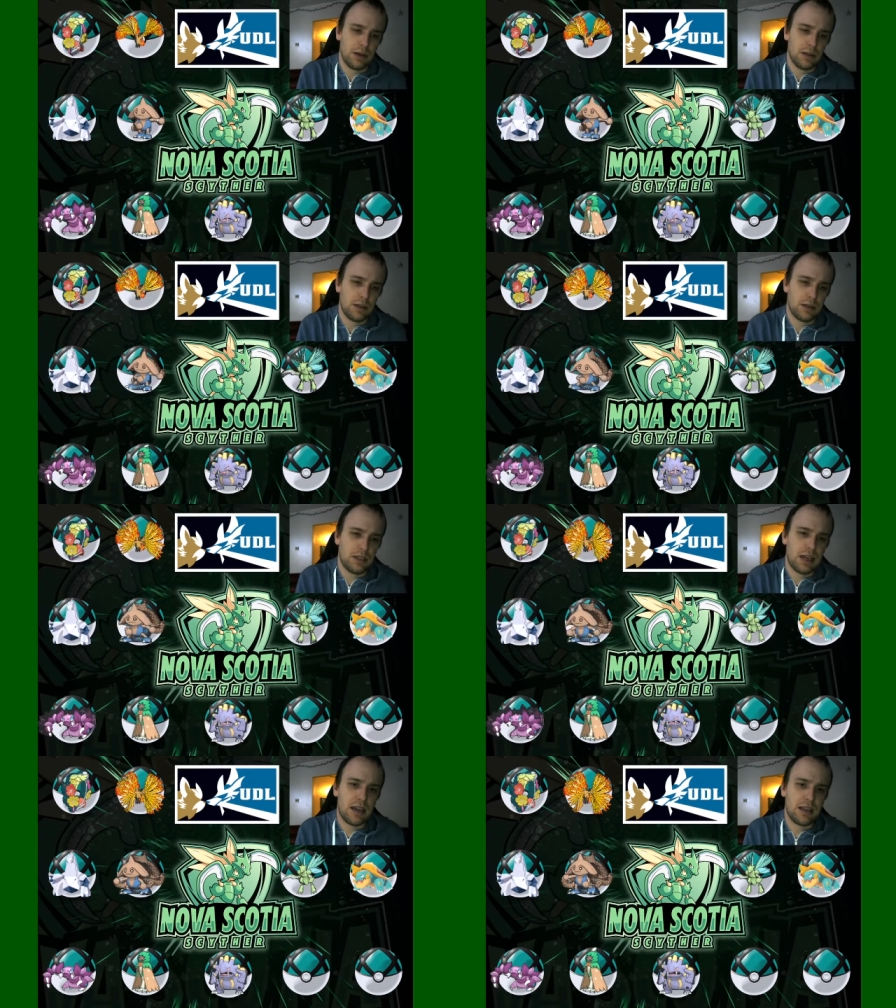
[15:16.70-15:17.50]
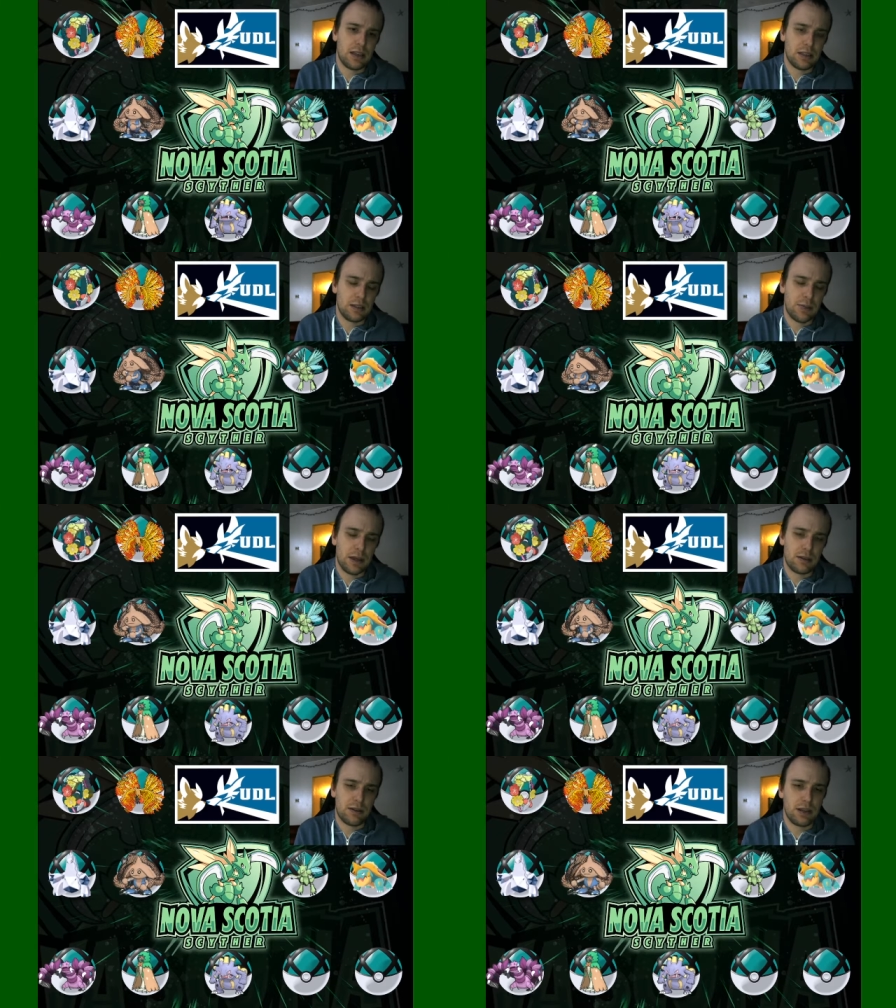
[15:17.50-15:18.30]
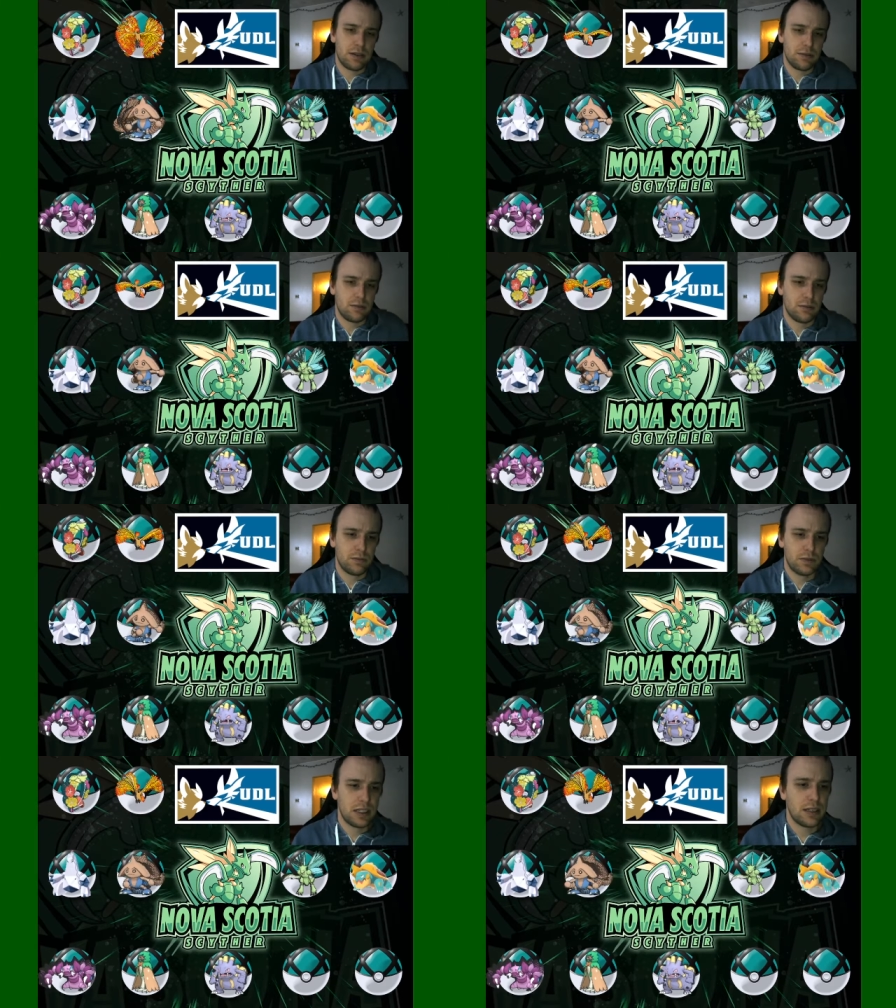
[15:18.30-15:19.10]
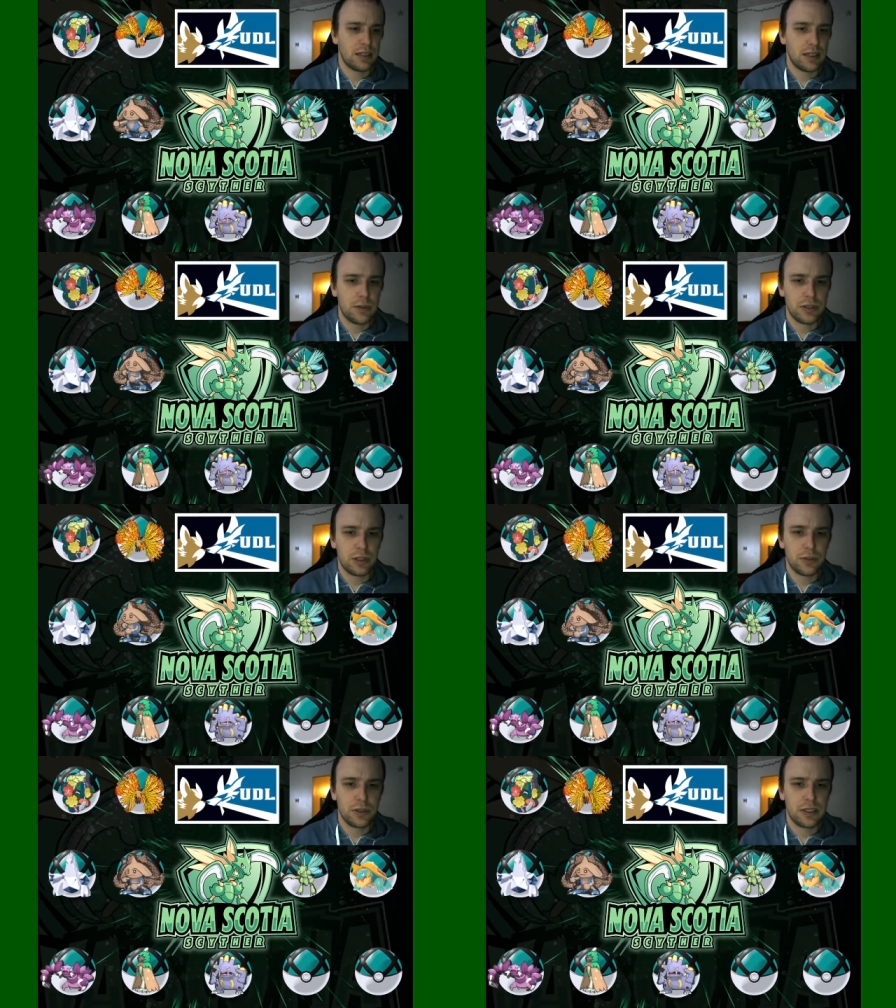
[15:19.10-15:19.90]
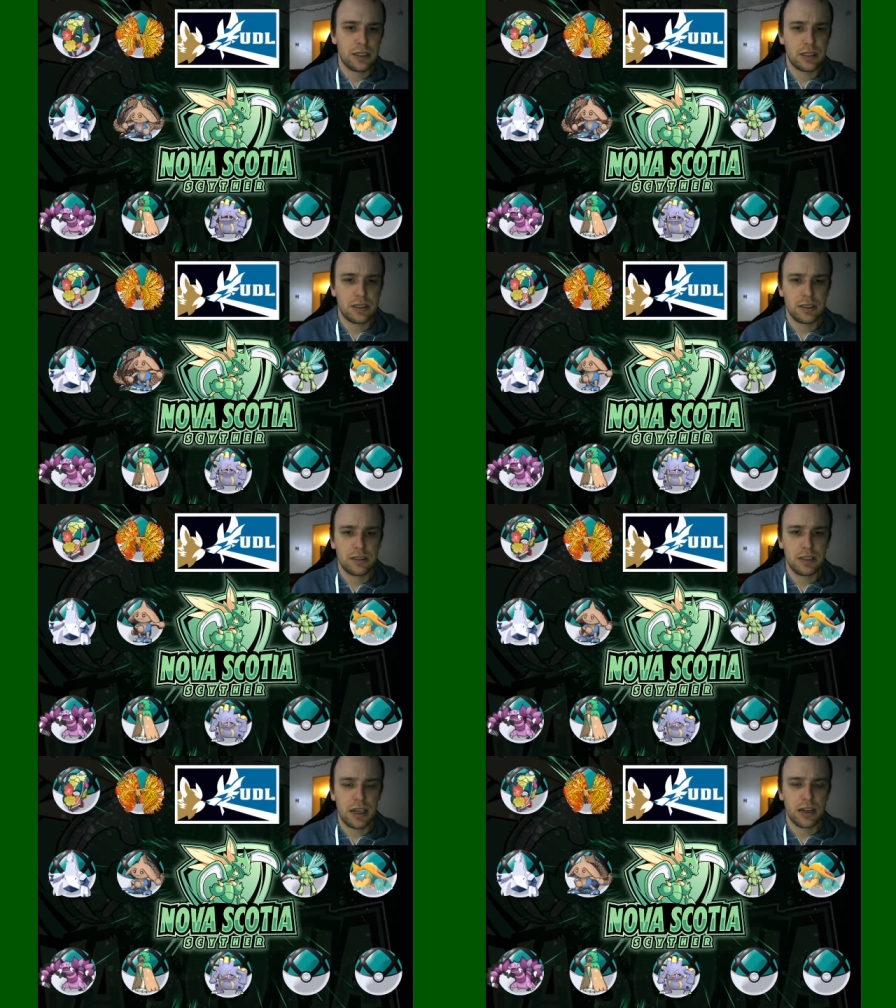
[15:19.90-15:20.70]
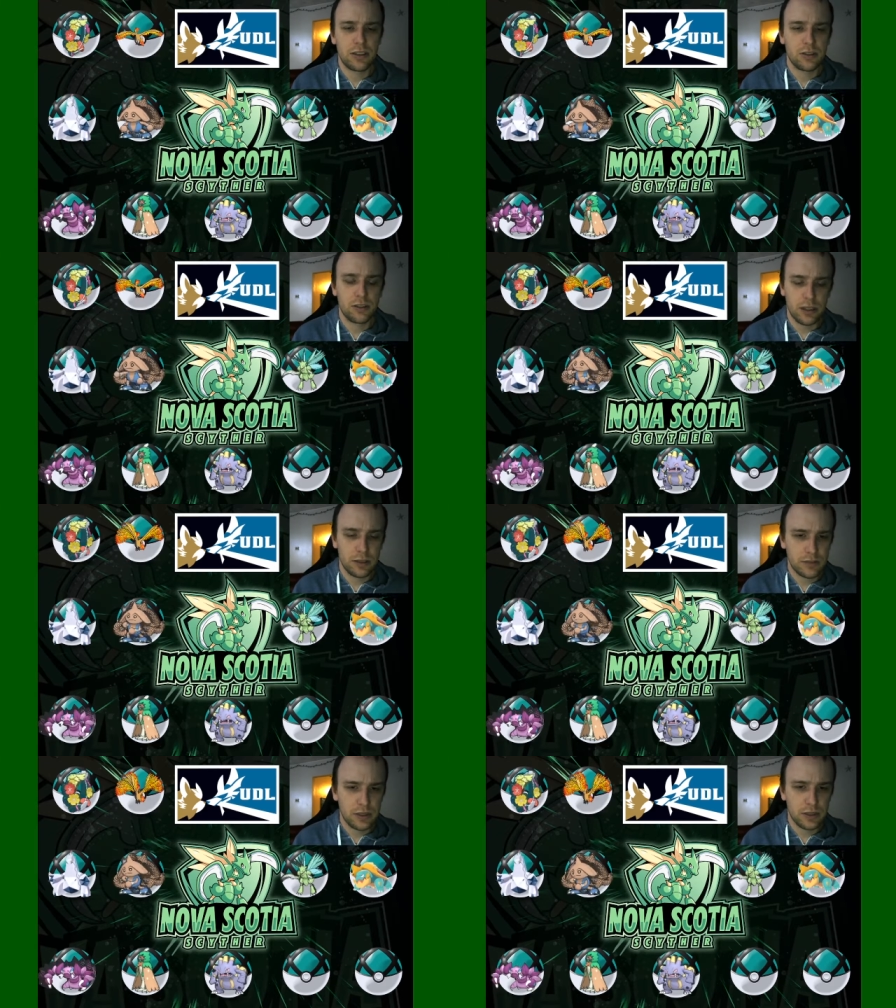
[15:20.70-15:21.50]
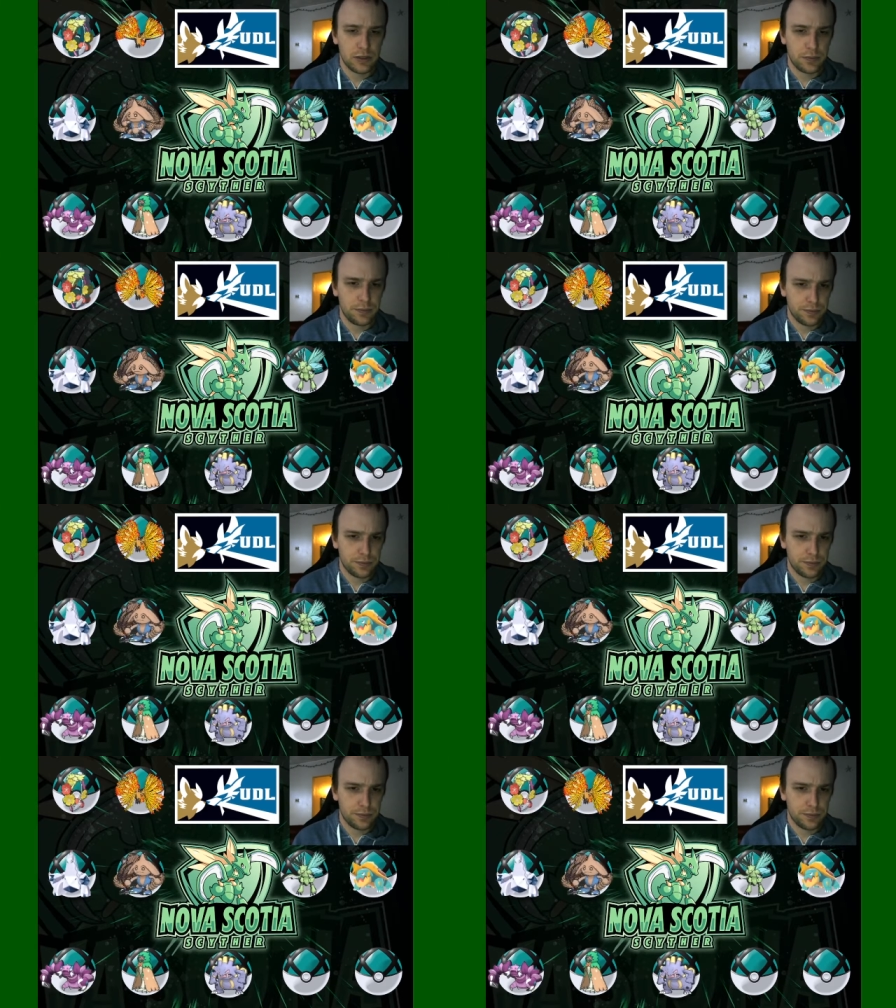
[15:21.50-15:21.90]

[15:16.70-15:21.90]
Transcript: stat like special damage output to anything extra, because